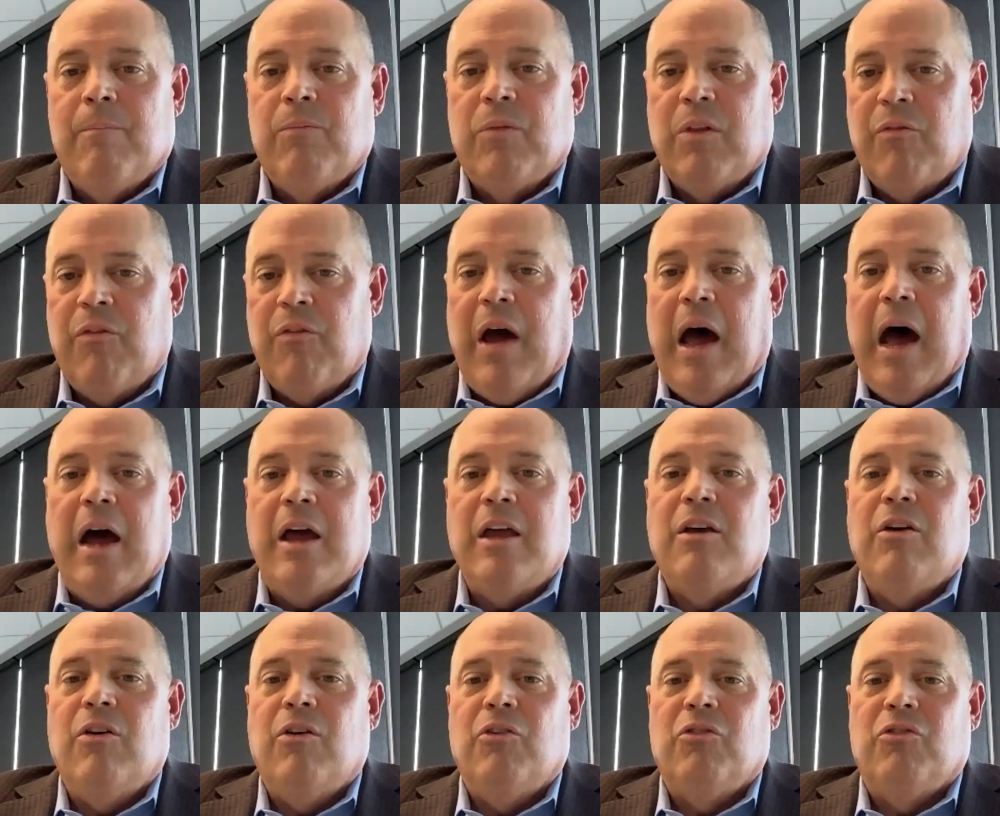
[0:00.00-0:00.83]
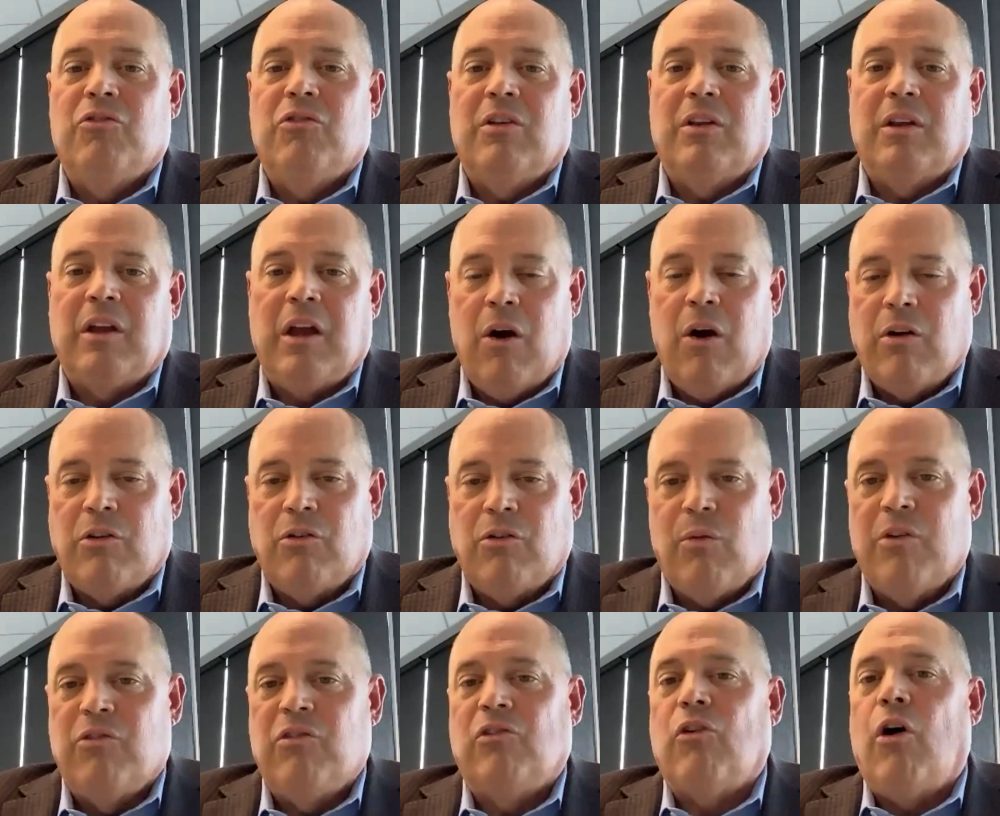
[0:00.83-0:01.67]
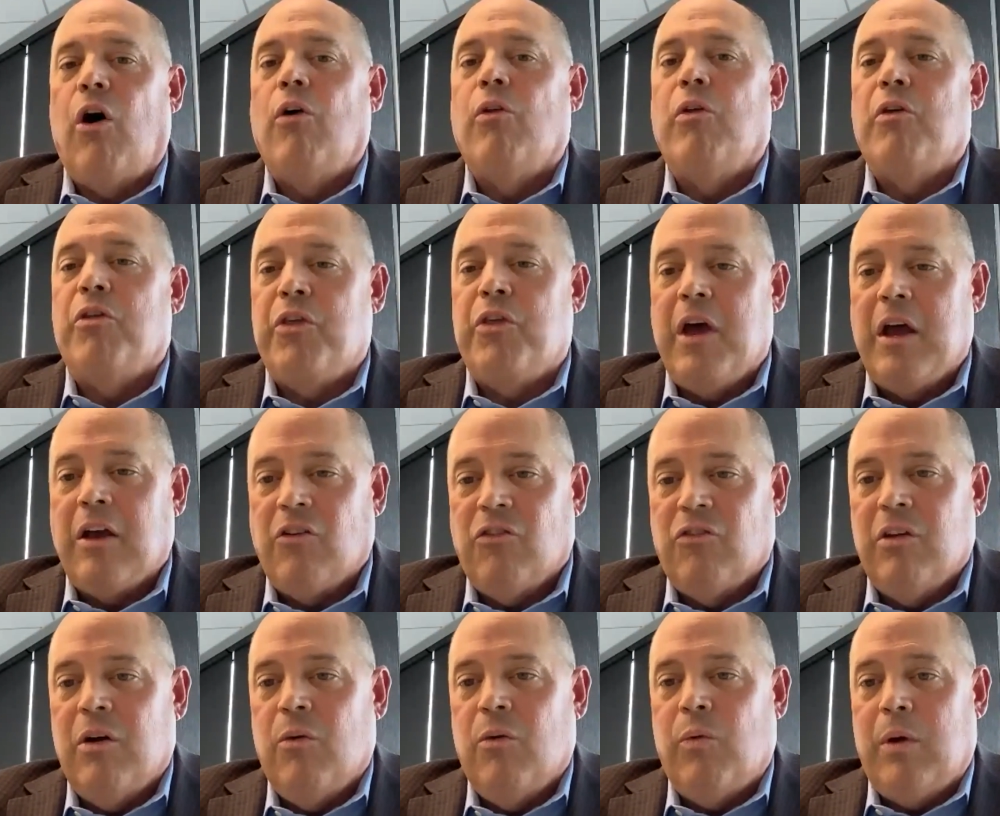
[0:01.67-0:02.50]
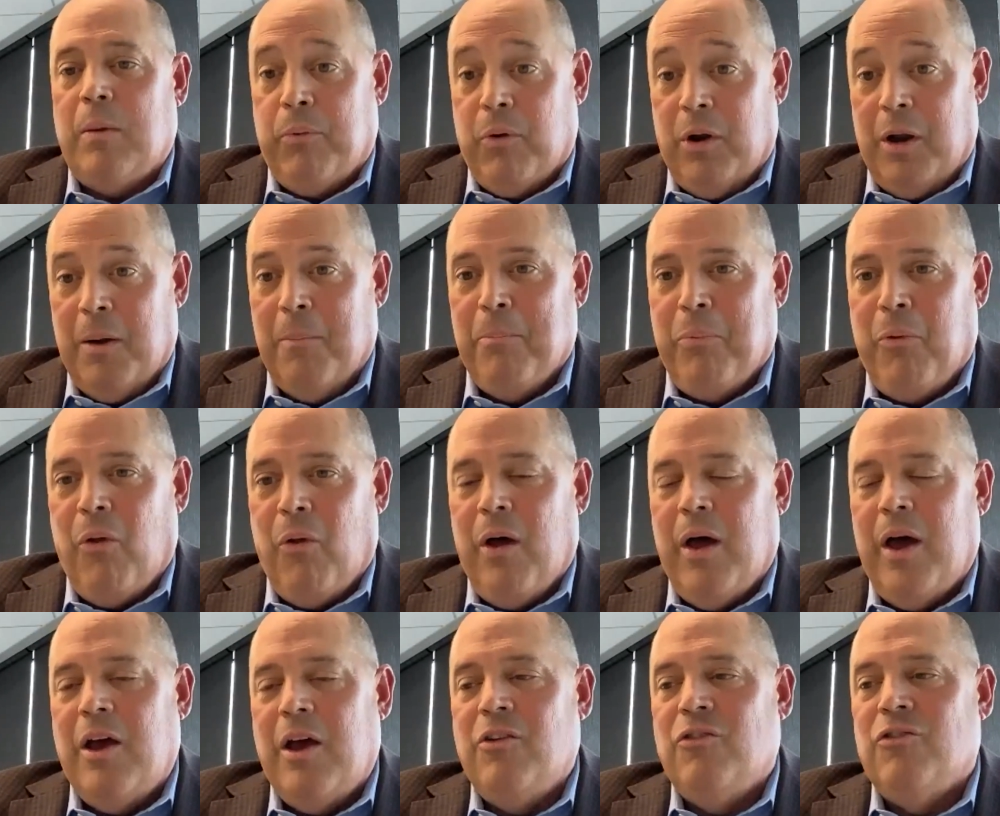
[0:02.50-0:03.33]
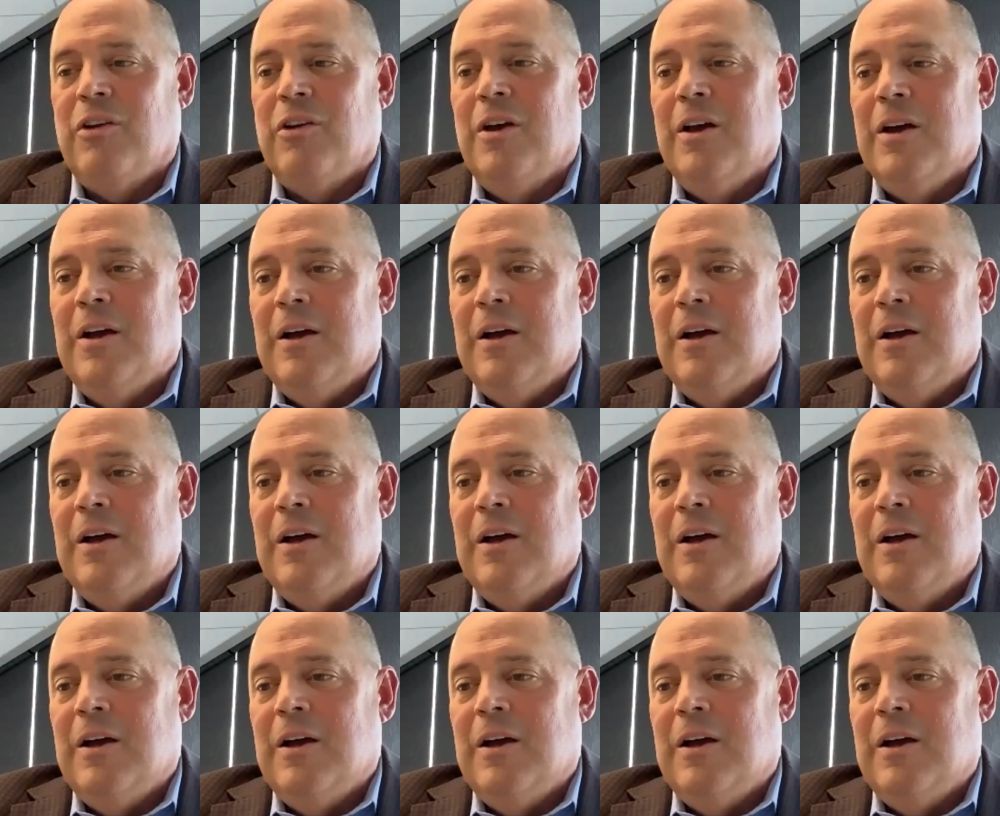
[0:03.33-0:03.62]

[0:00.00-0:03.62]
the values, characteristics, all the things that we put in place.